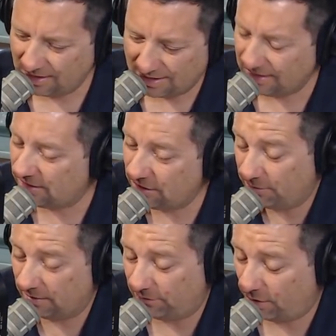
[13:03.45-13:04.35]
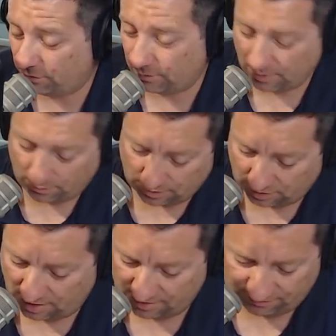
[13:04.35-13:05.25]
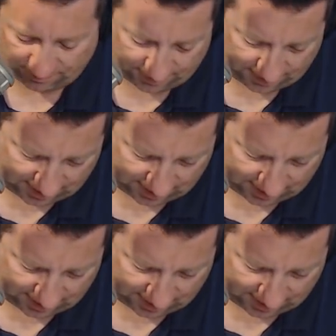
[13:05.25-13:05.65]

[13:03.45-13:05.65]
things that you've been involved with throughout your life?